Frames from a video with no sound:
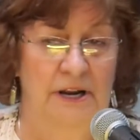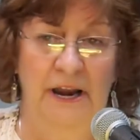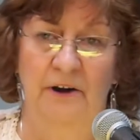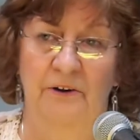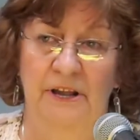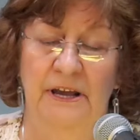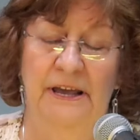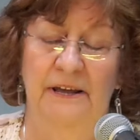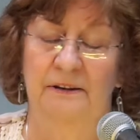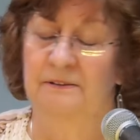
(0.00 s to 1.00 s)
area,
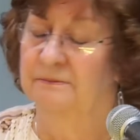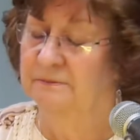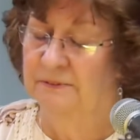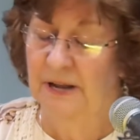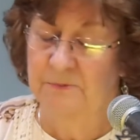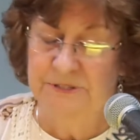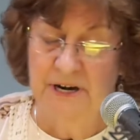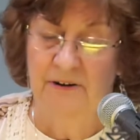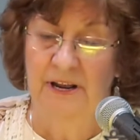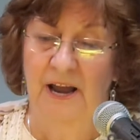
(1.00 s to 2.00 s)
and I'm
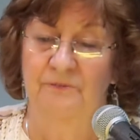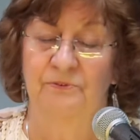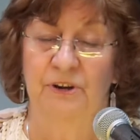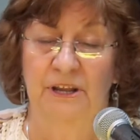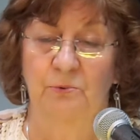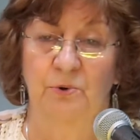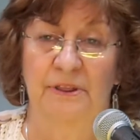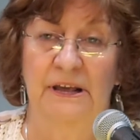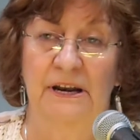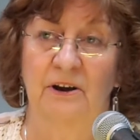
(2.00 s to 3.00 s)
sorry, I forget where
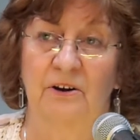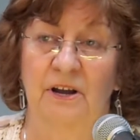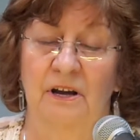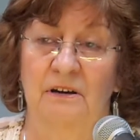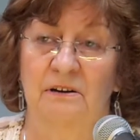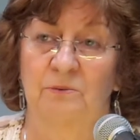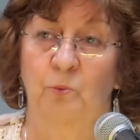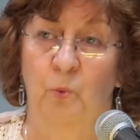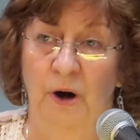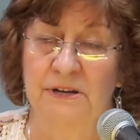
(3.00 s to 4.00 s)
that area
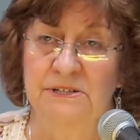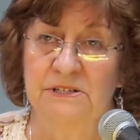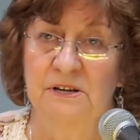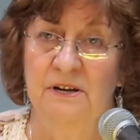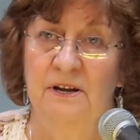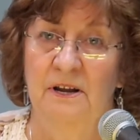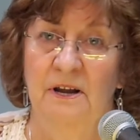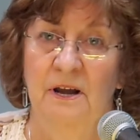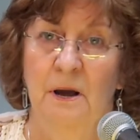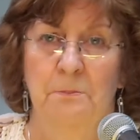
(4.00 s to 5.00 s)
was,
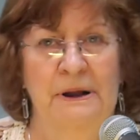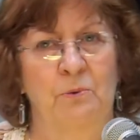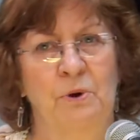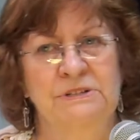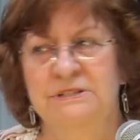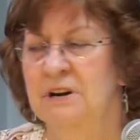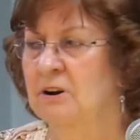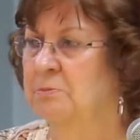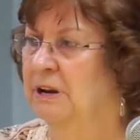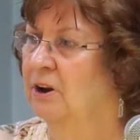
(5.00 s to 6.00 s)
but it wasn't
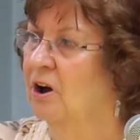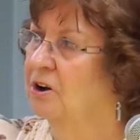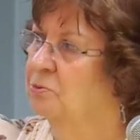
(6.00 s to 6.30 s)
terribly long.